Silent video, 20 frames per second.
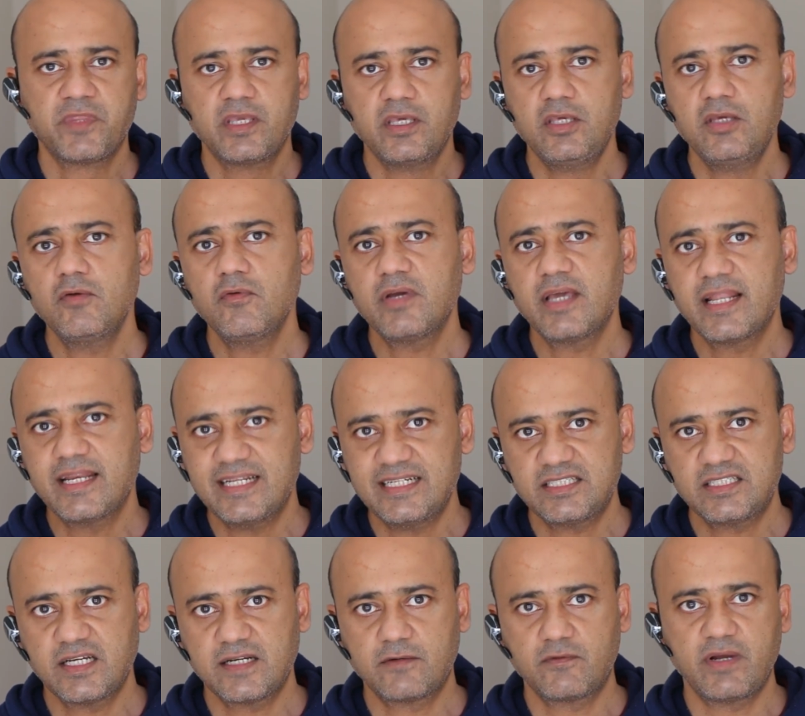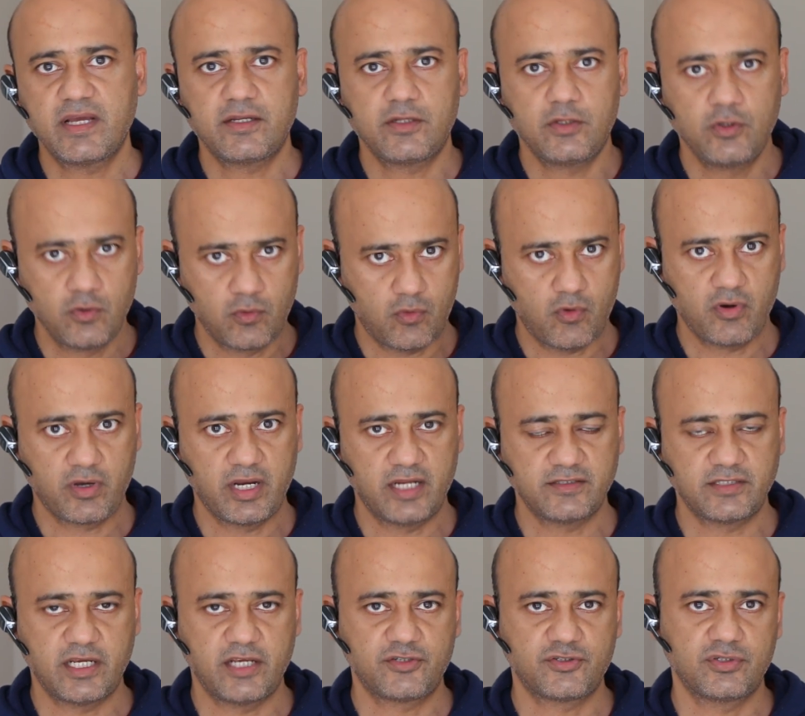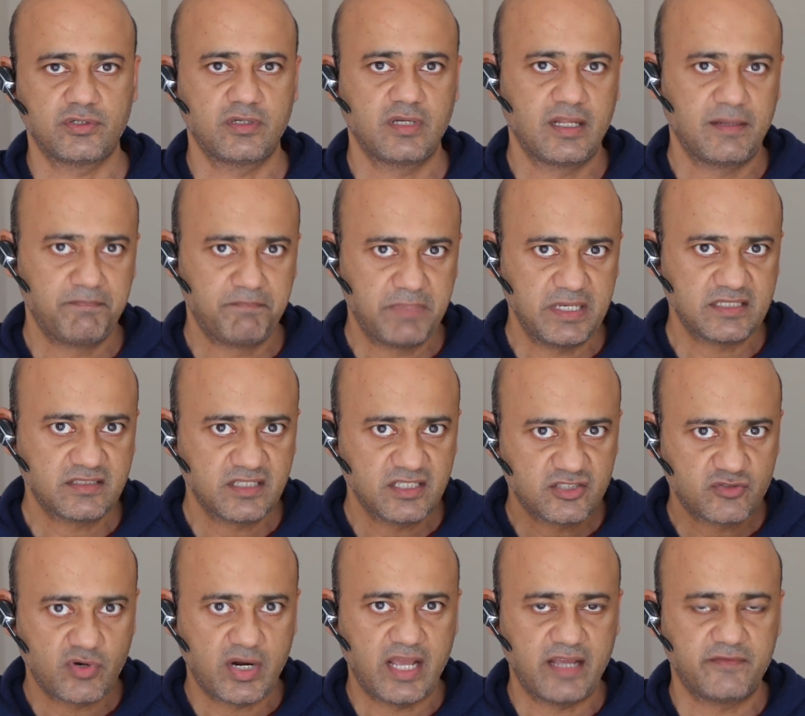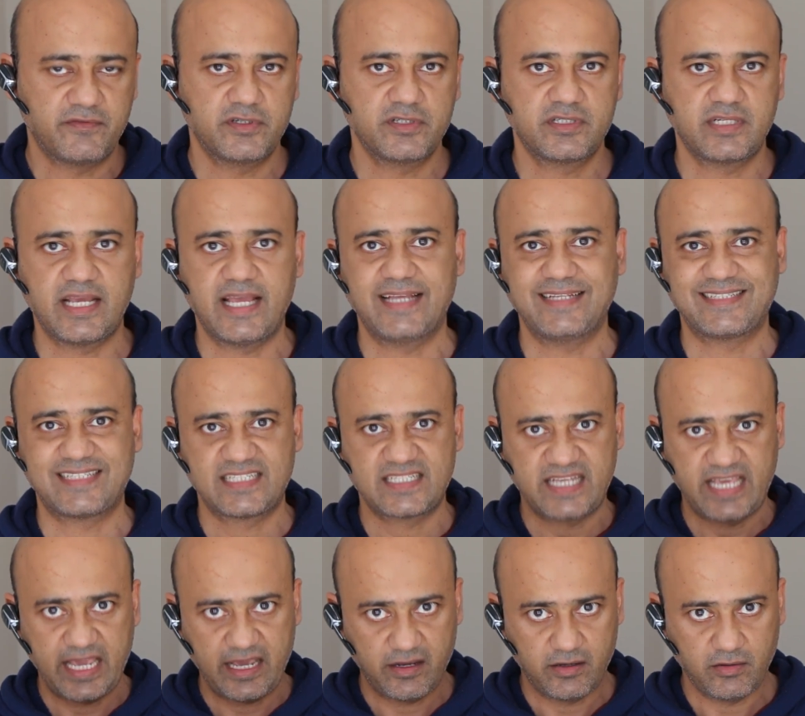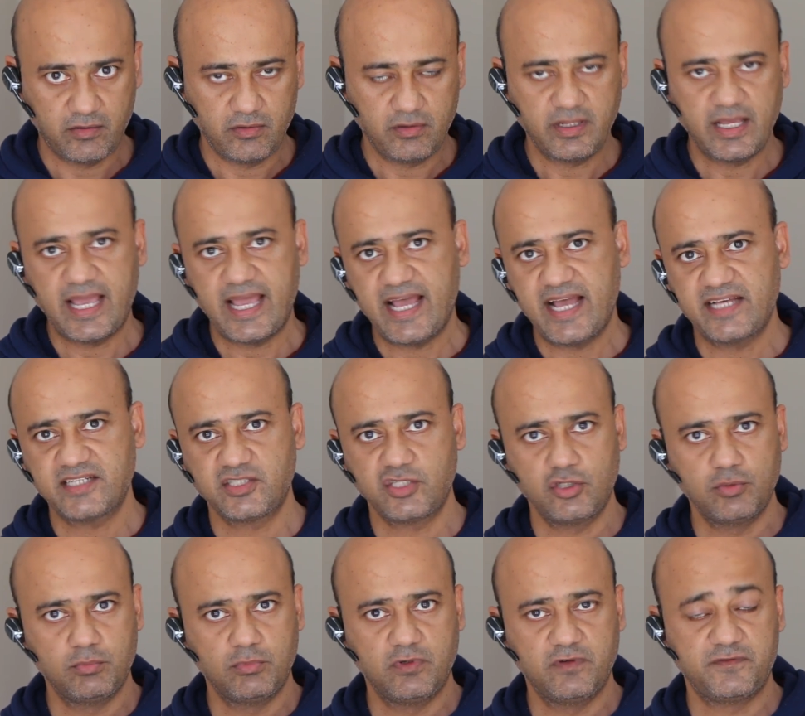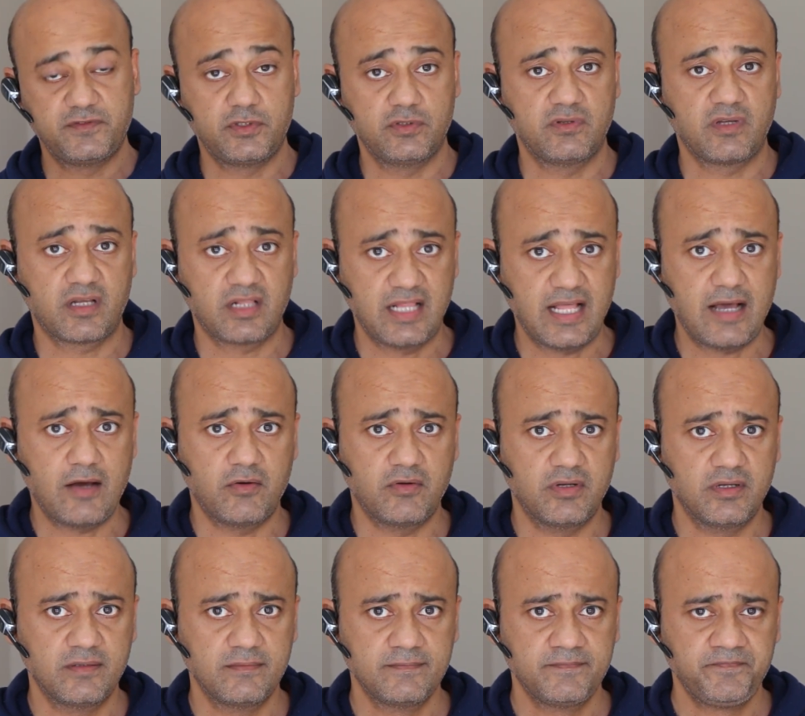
you can integrate your organization, business drivers, and scale as you move to the cloud.